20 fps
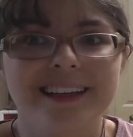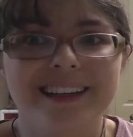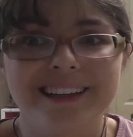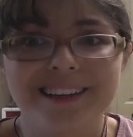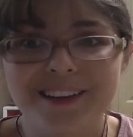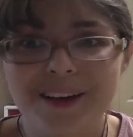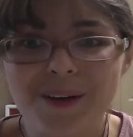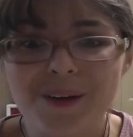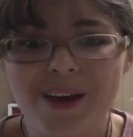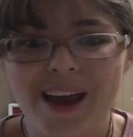
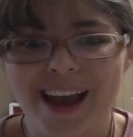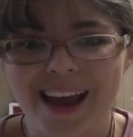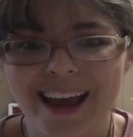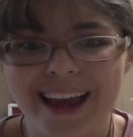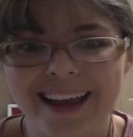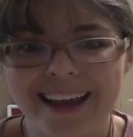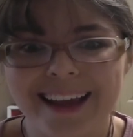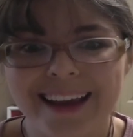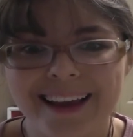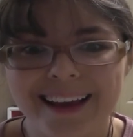It's
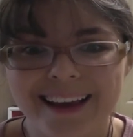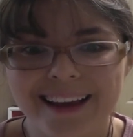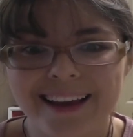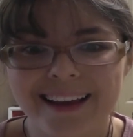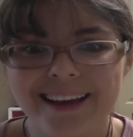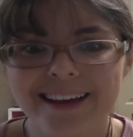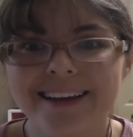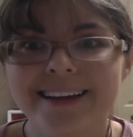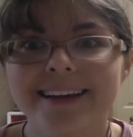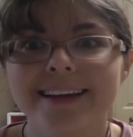okay.
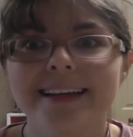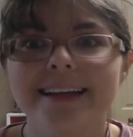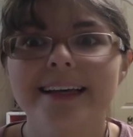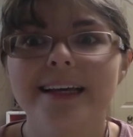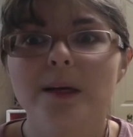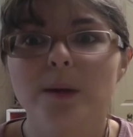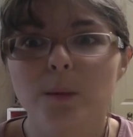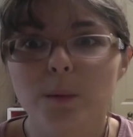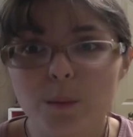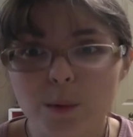
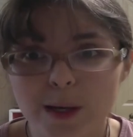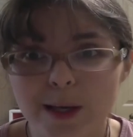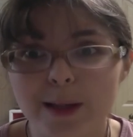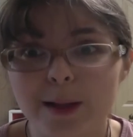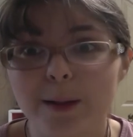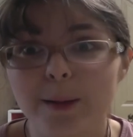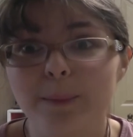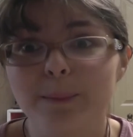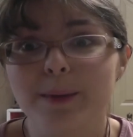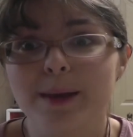It
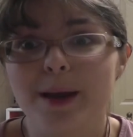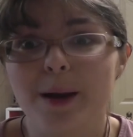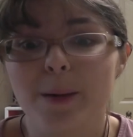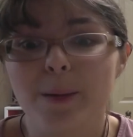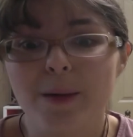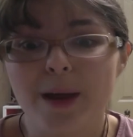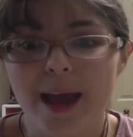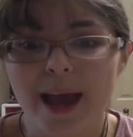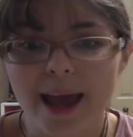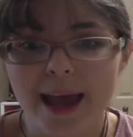will be
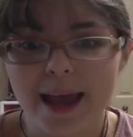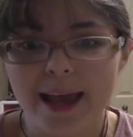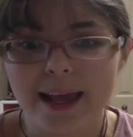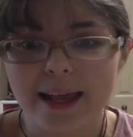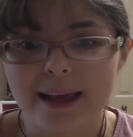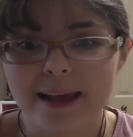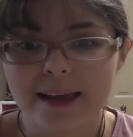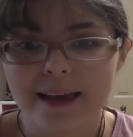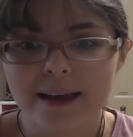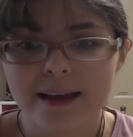okay.